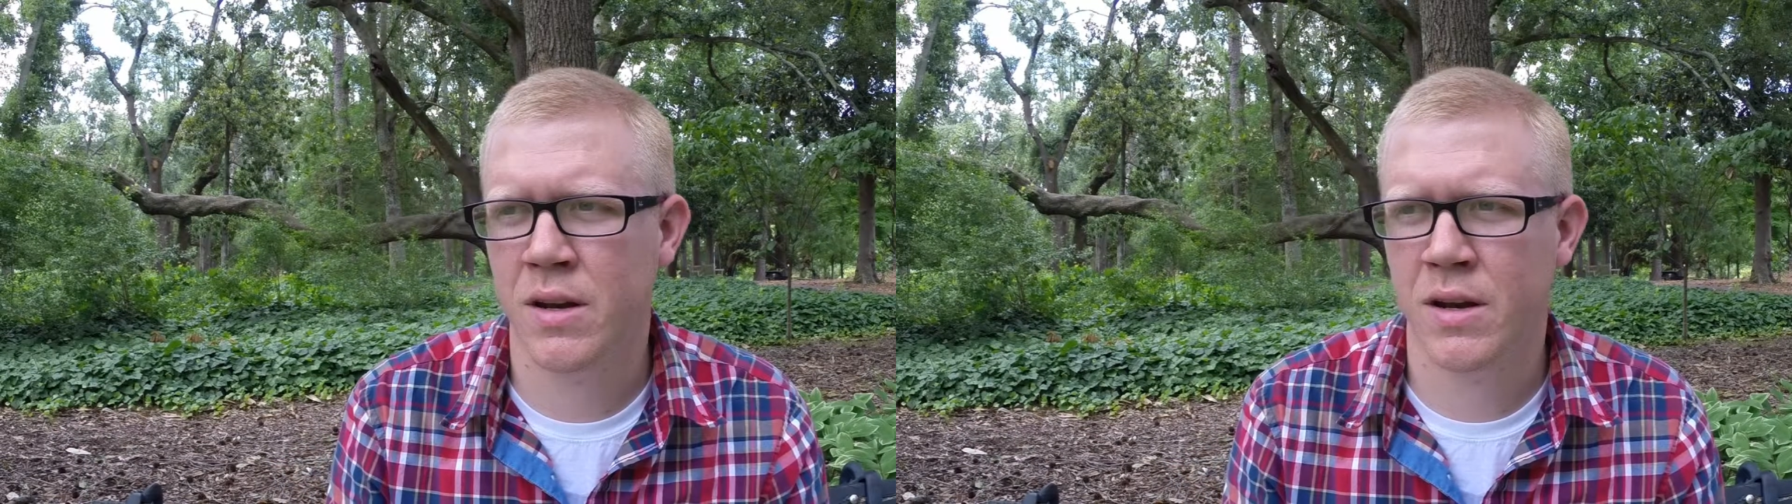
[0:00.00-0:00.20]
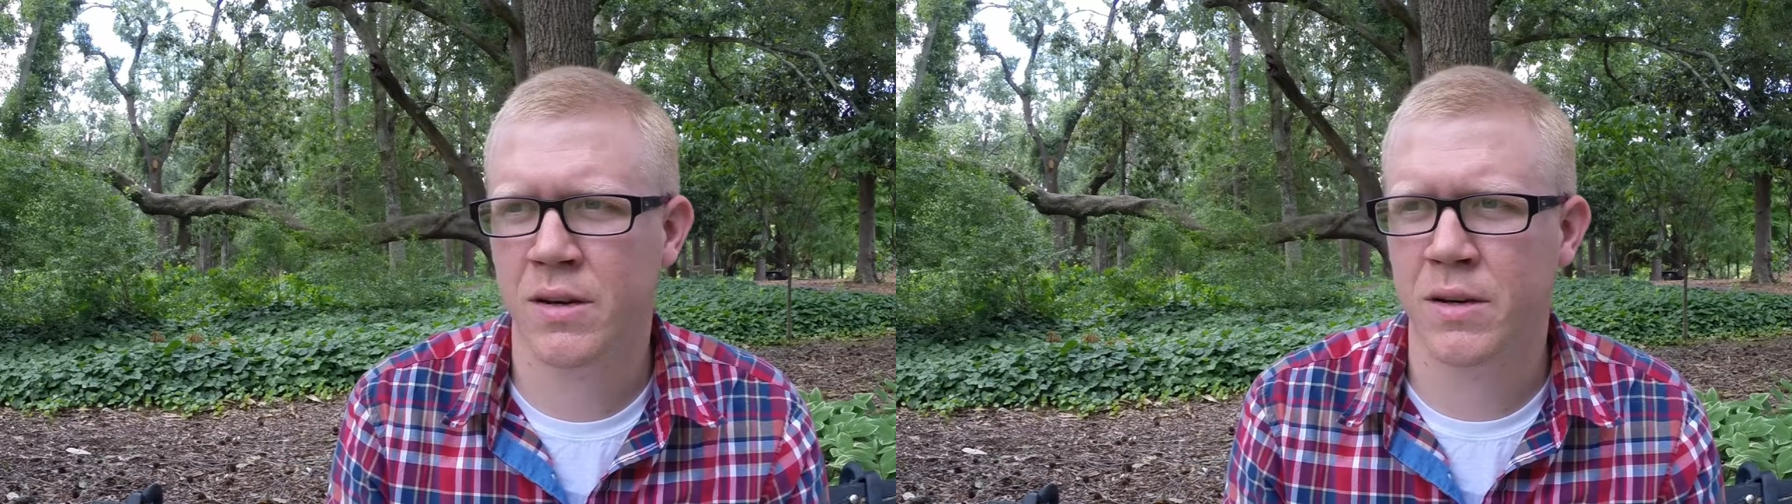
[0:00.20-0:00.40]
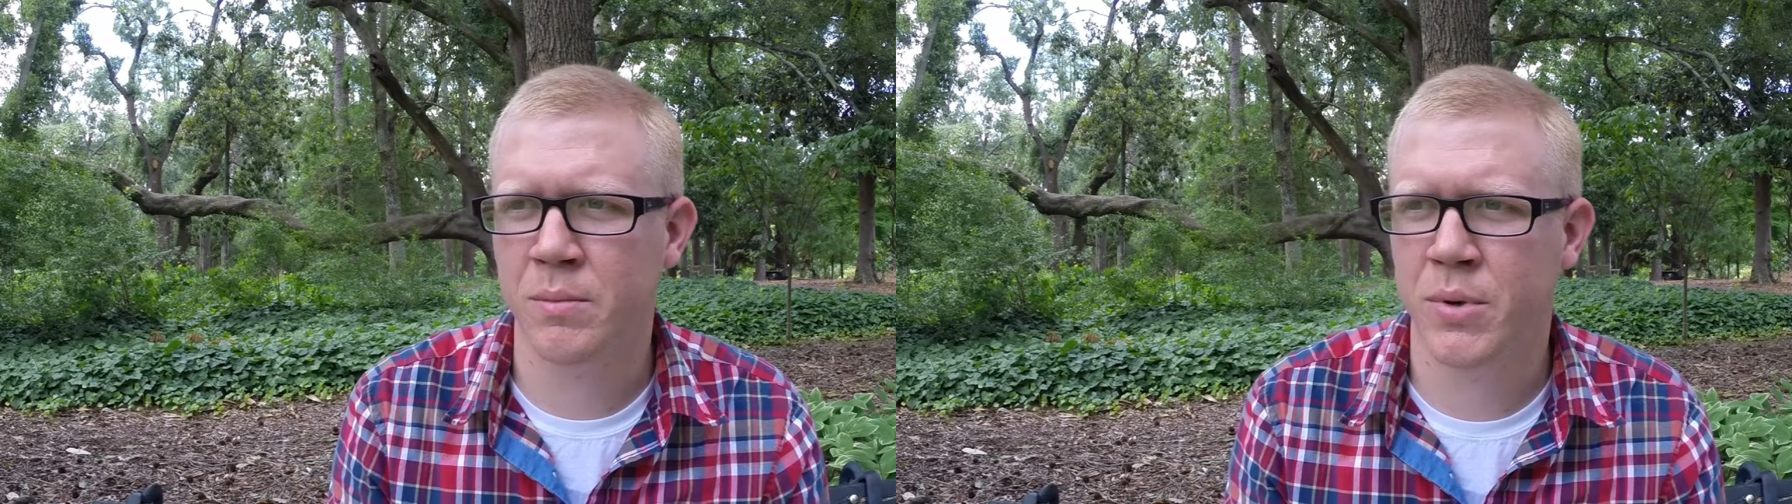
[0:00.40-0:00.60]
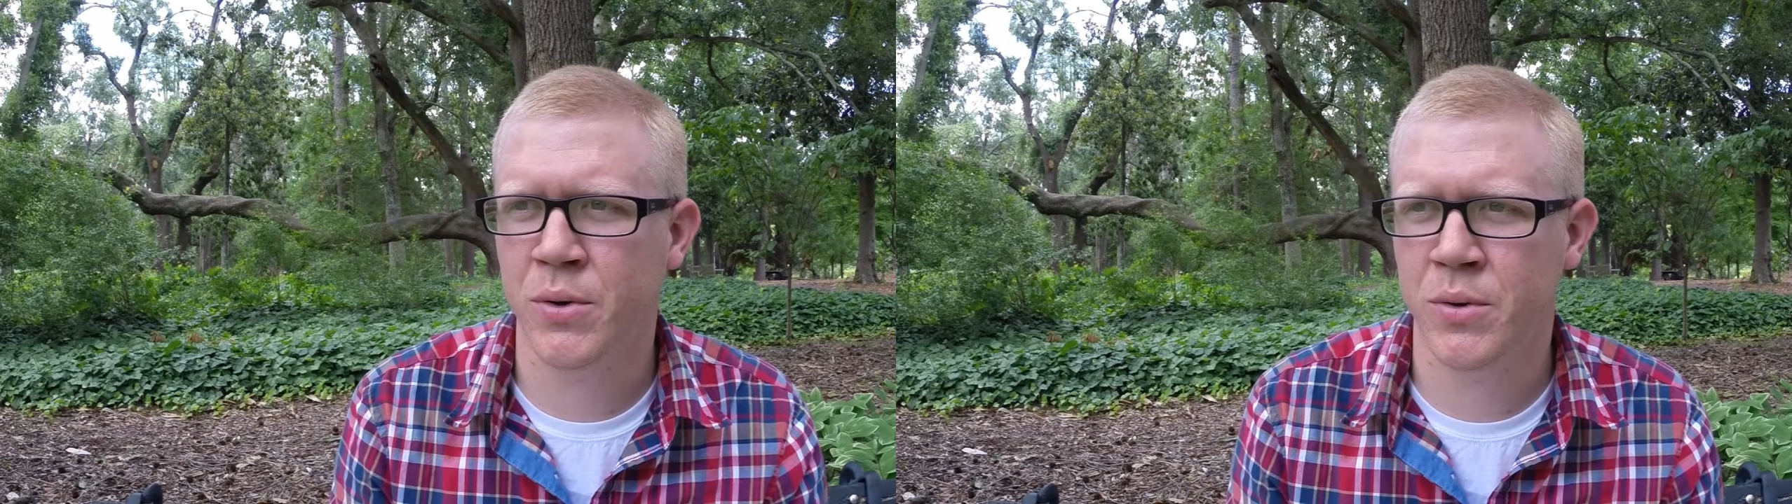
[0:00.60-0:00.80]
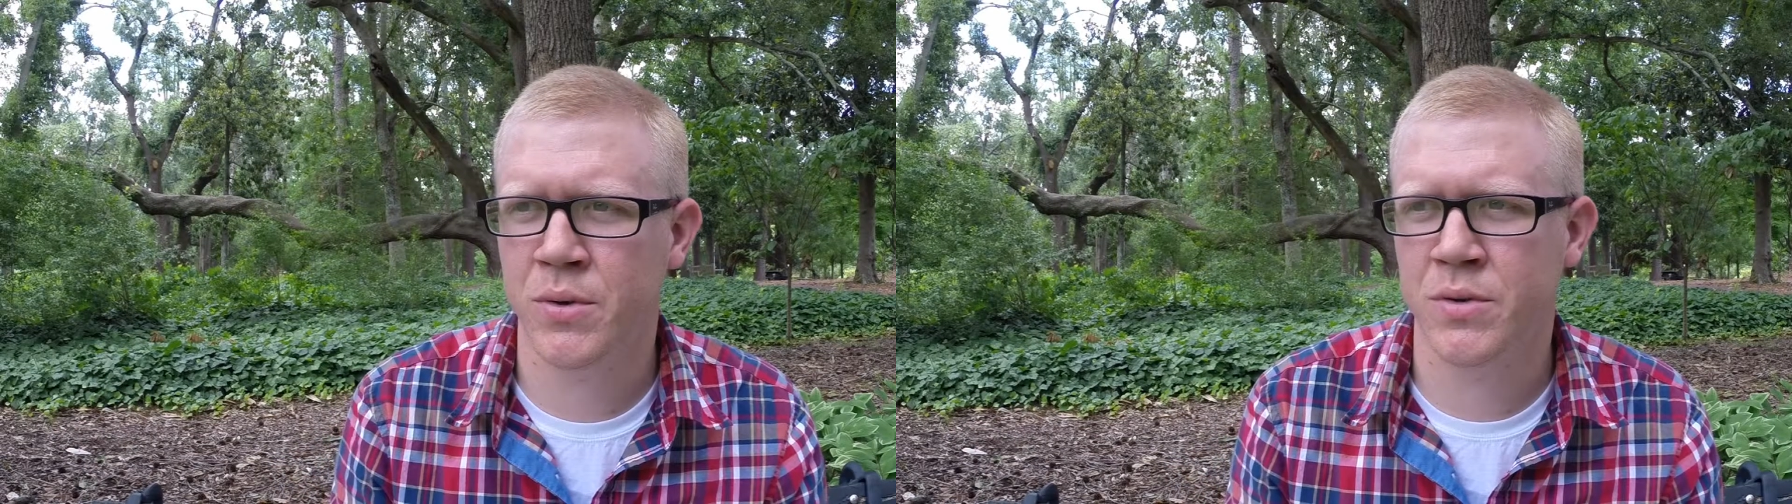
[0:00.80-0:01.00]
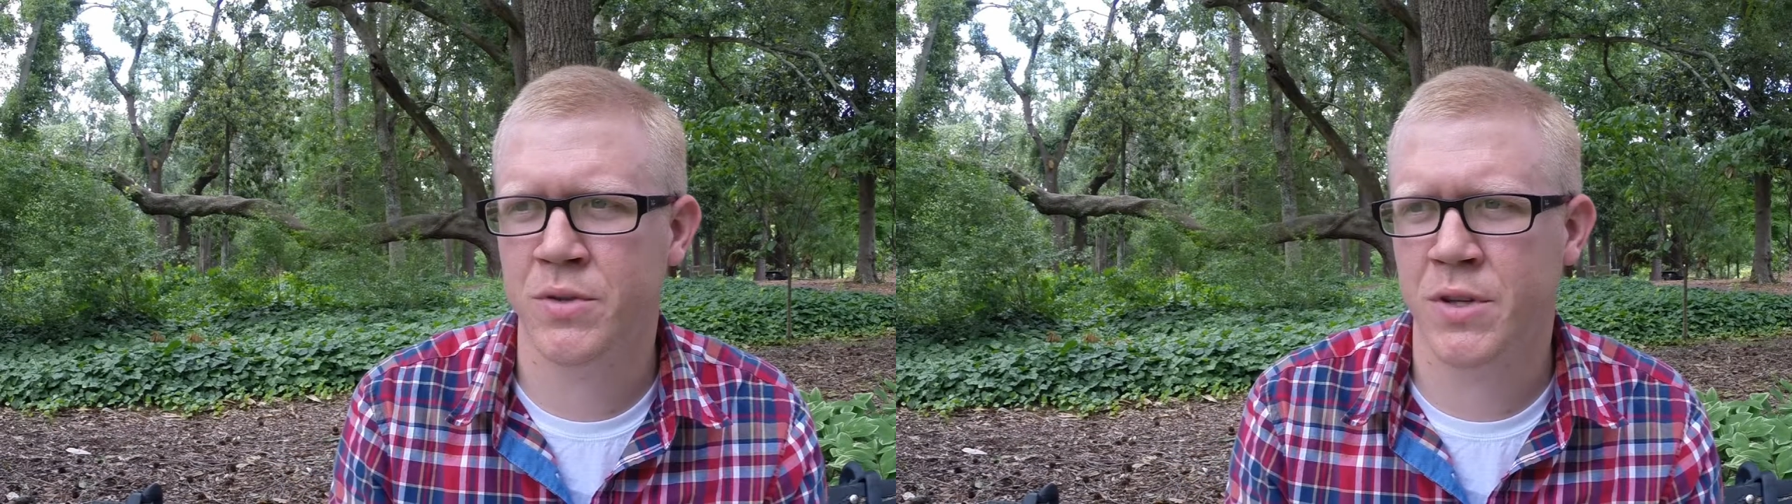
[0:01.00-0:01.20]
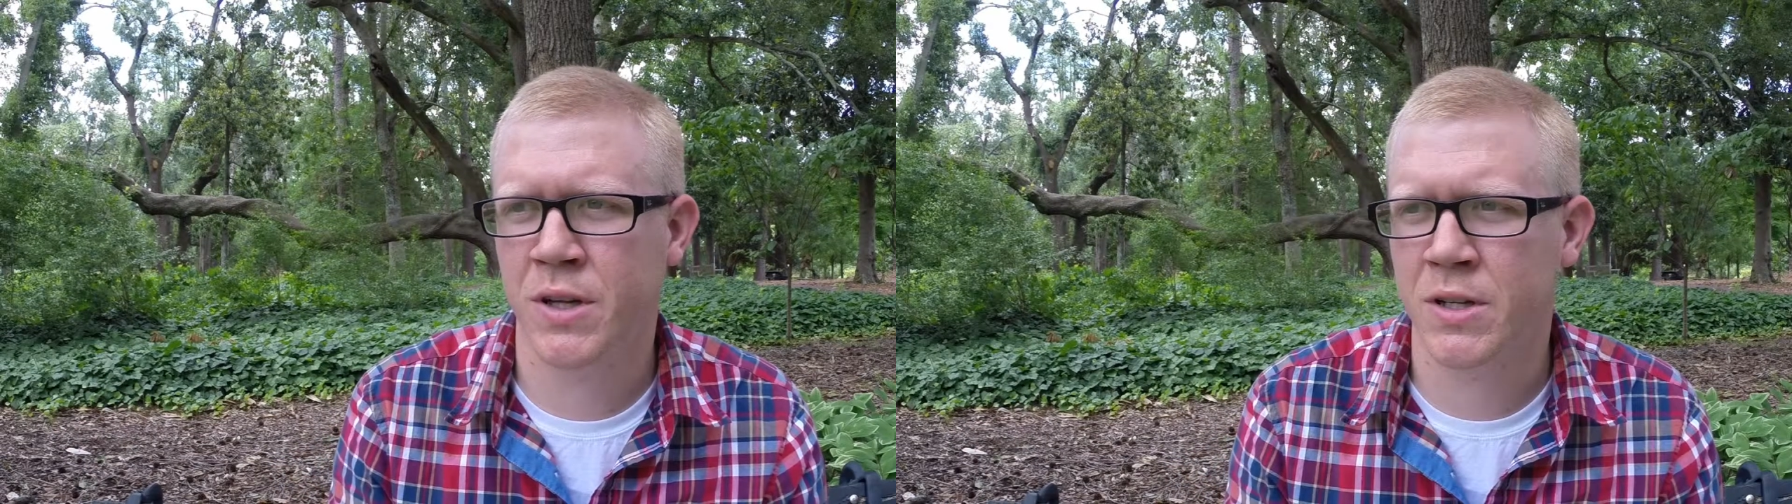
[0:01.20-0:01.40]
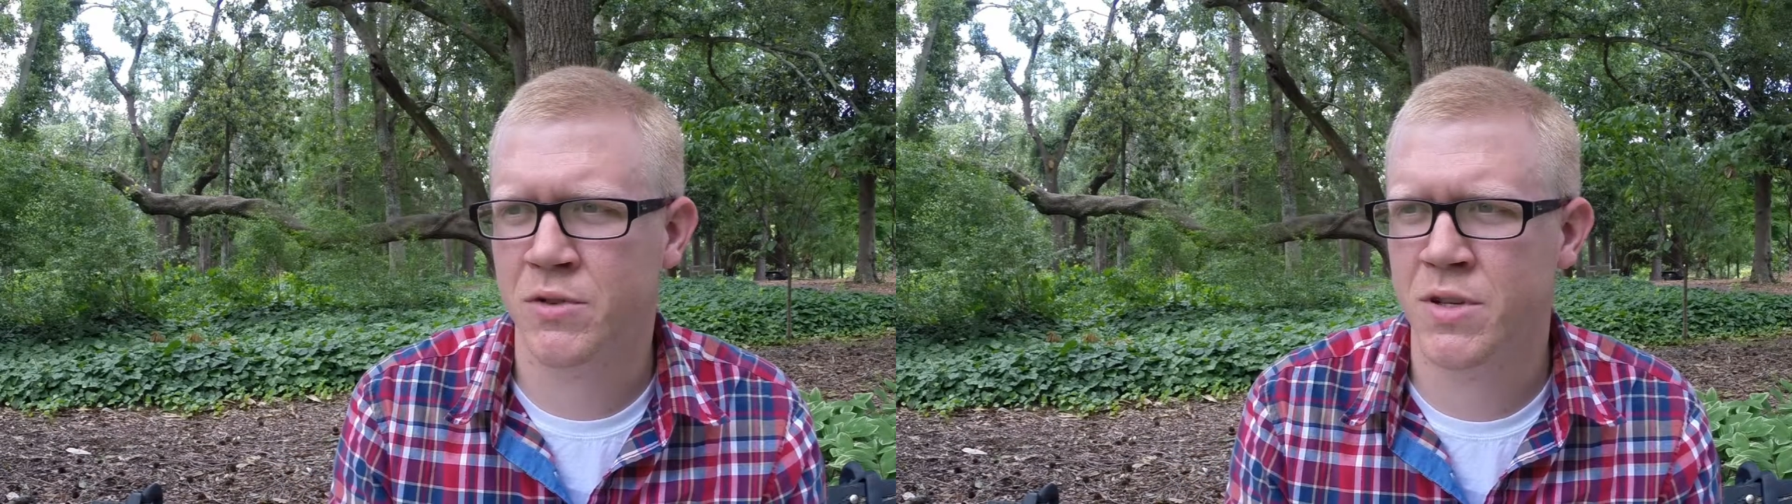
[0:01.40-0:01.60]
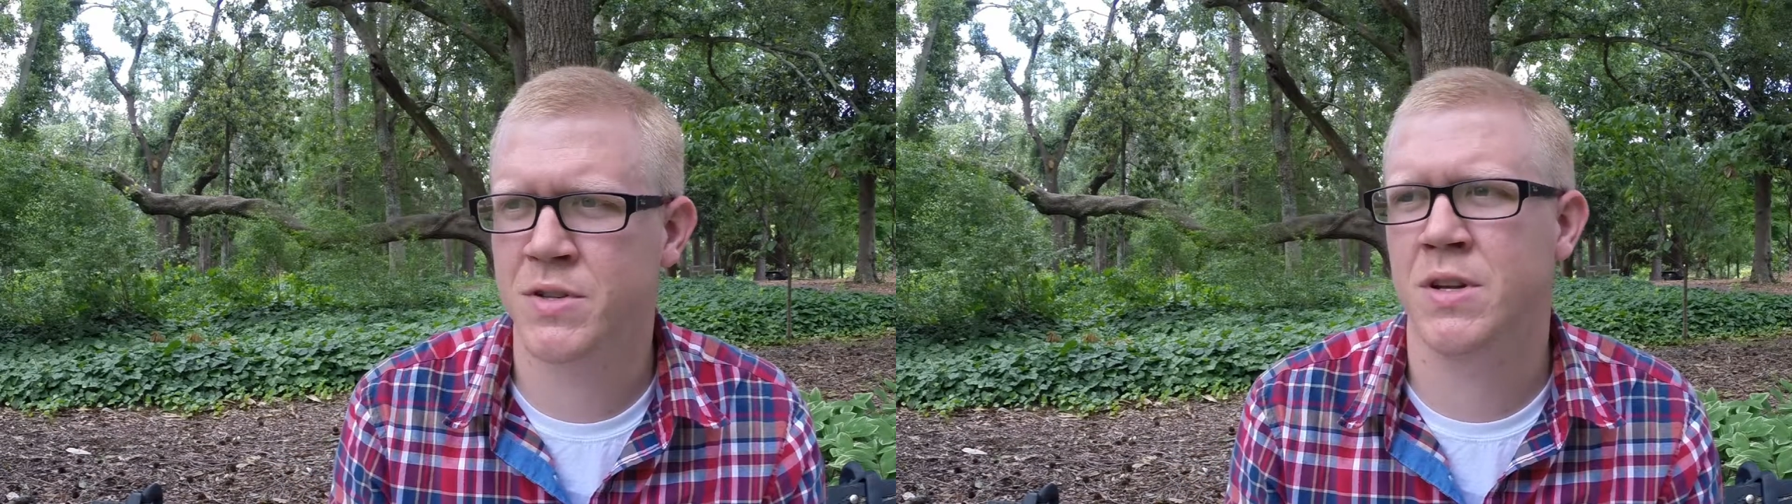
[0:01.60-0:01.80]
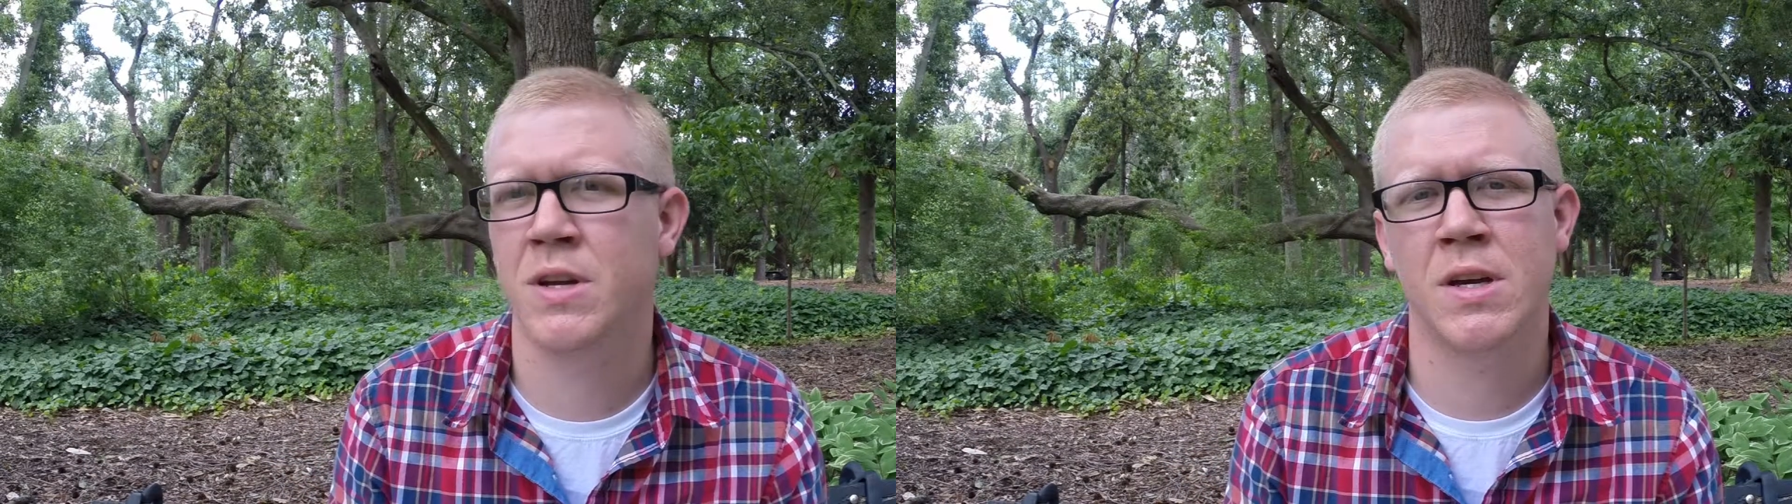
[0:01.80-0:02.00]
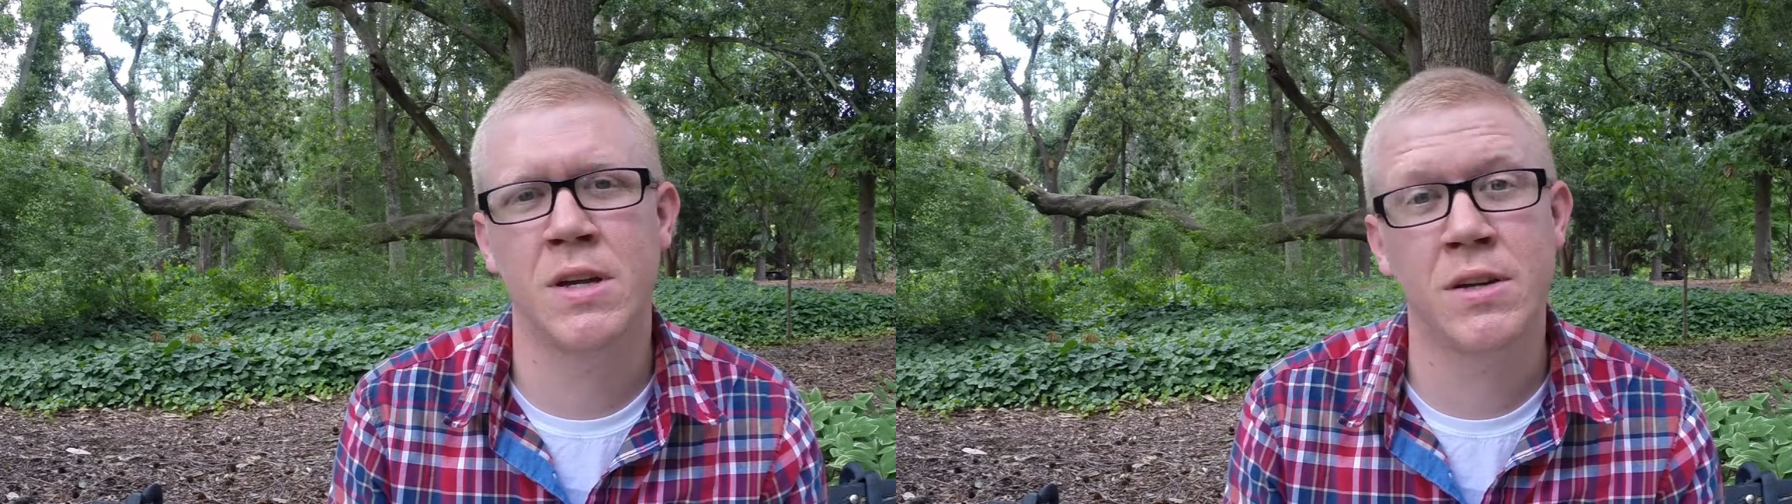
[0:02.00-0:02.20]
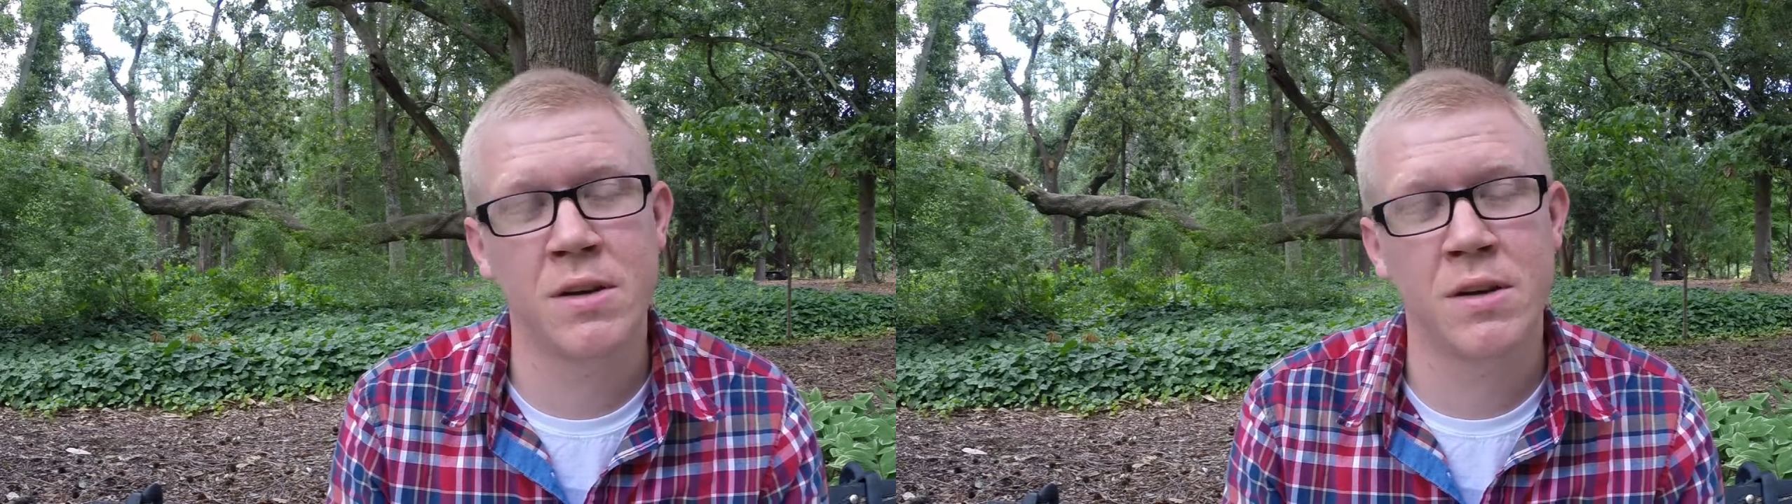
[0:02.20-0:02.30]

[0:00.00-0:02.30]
and computers and electricity and